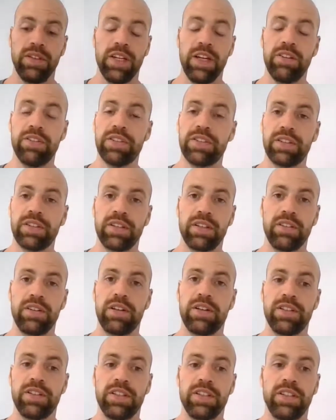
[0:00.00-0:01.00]
everything
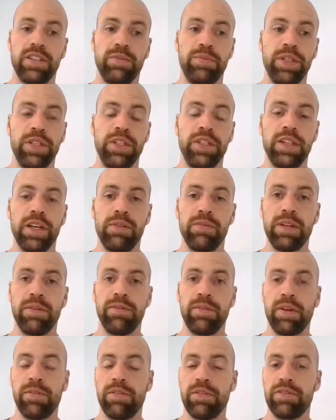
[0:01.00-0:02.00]
around SAP
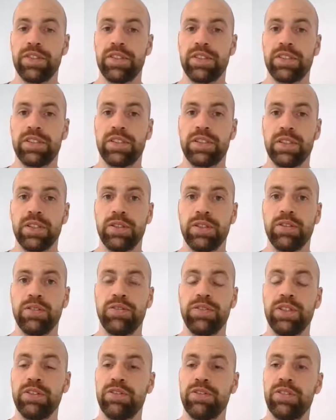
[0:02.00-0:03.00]
EWM MFS,
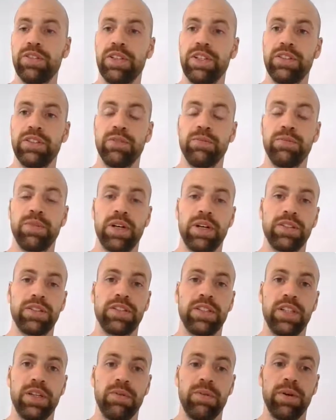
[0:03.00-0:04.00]
so feel free to
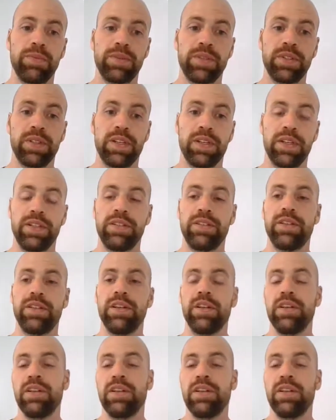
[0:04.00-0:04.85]
browse their website